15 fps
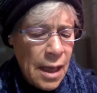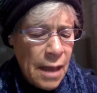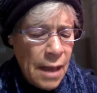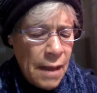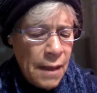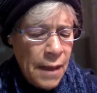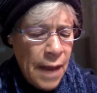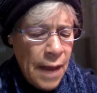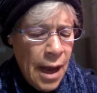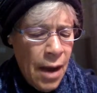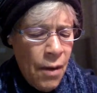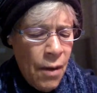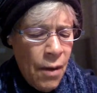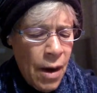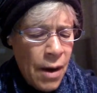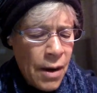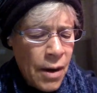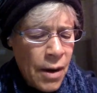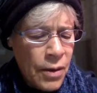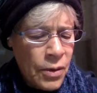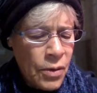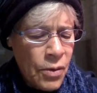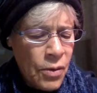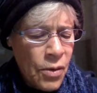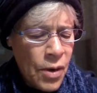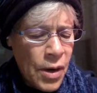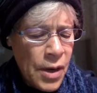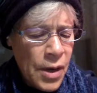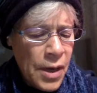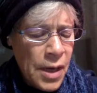Thou art our
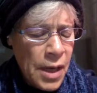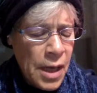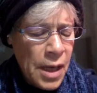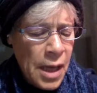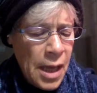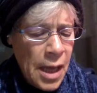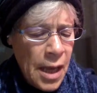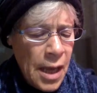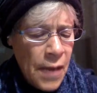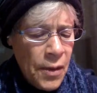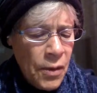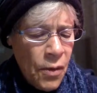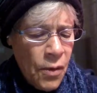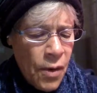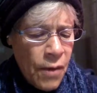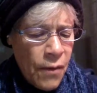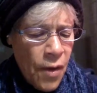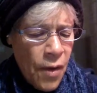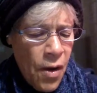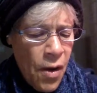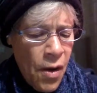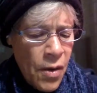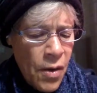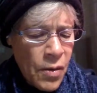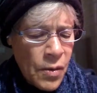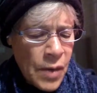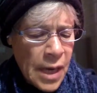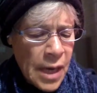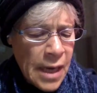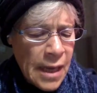Lord and the Lord of all
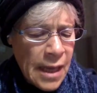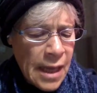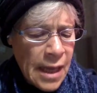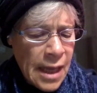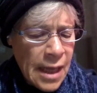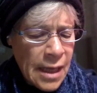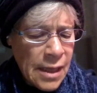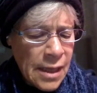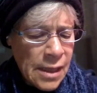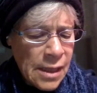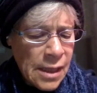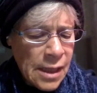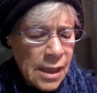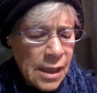created things.